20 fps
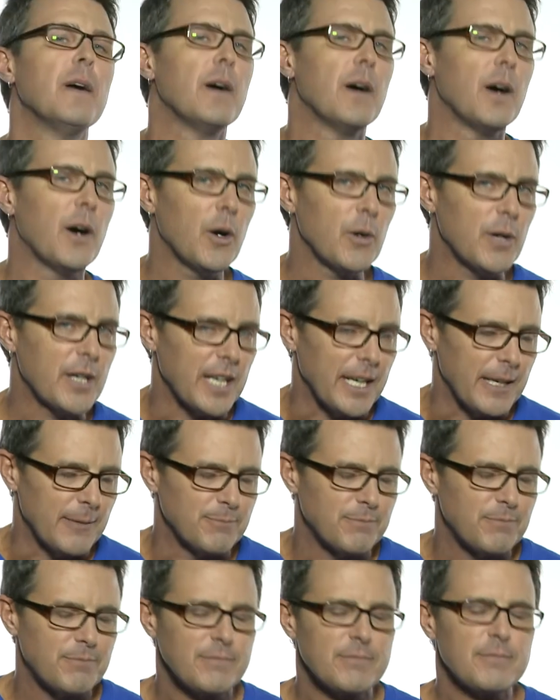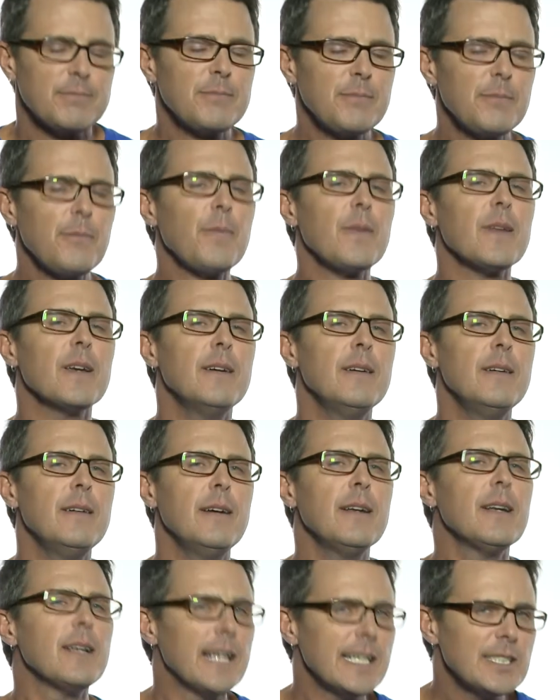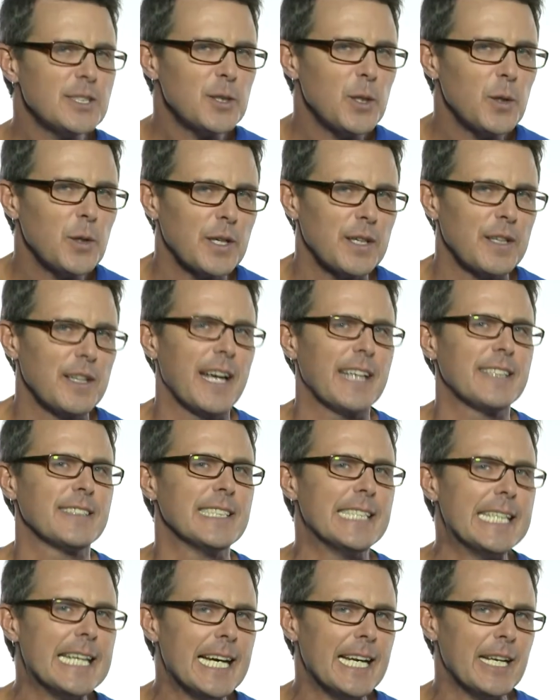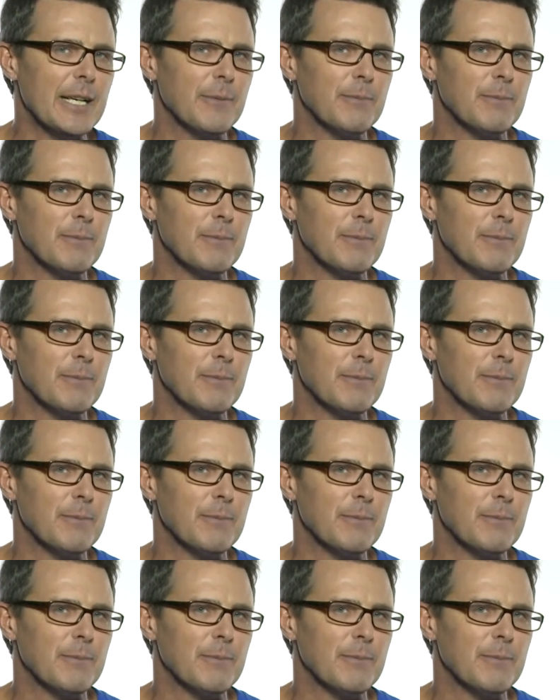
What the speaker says: Okay, let's look at that again.